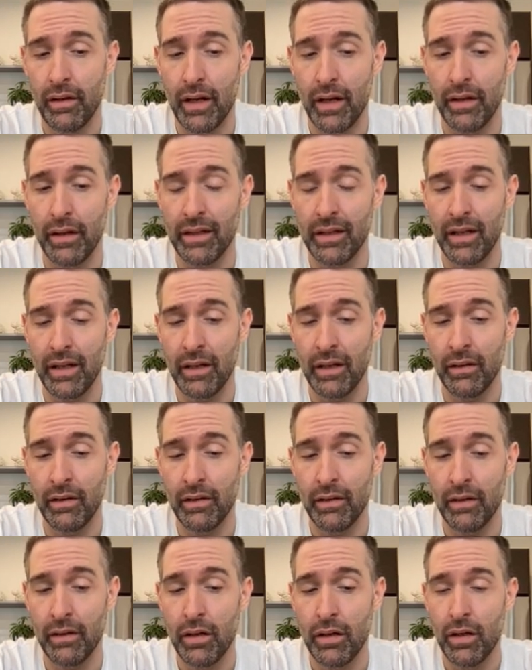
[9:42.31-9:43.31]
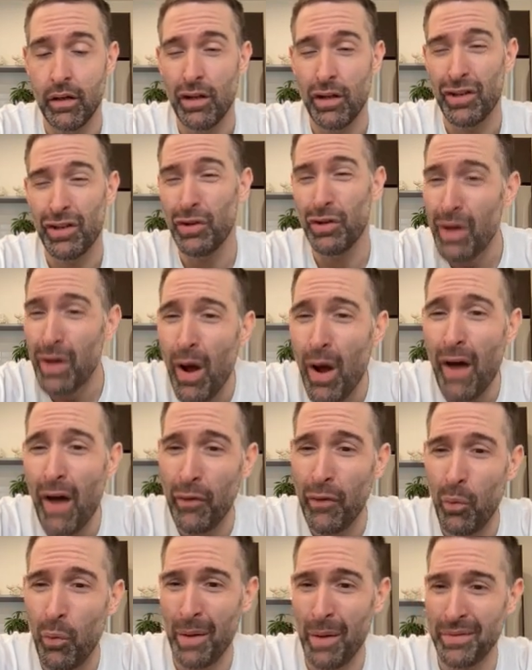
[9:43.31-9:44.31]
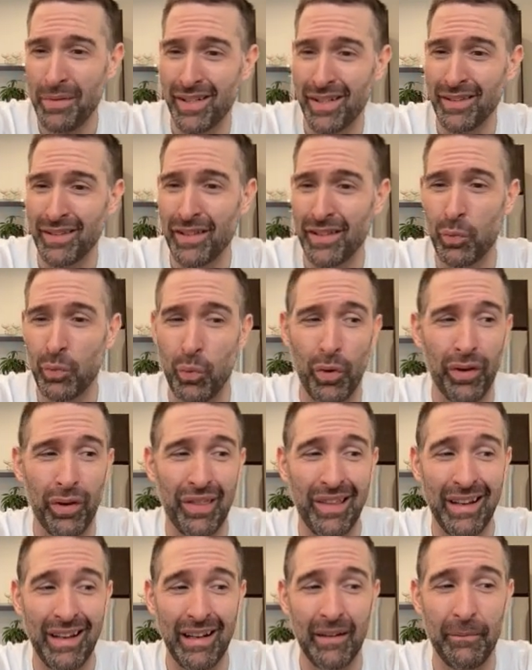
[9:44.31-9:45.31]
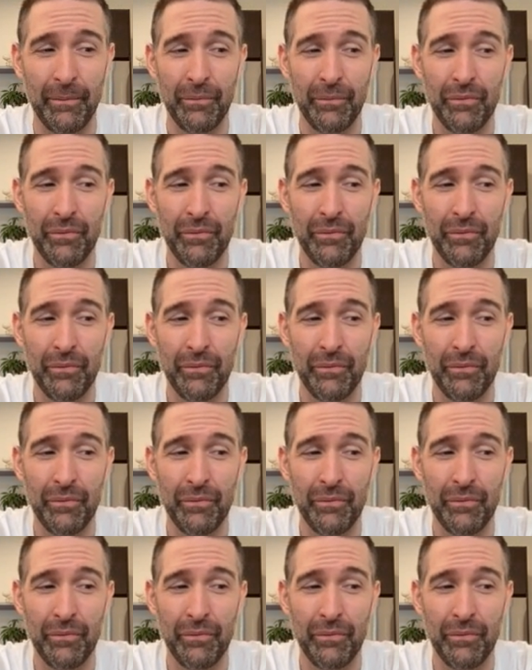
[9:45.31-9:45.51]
at the end, you now have a website that's worth like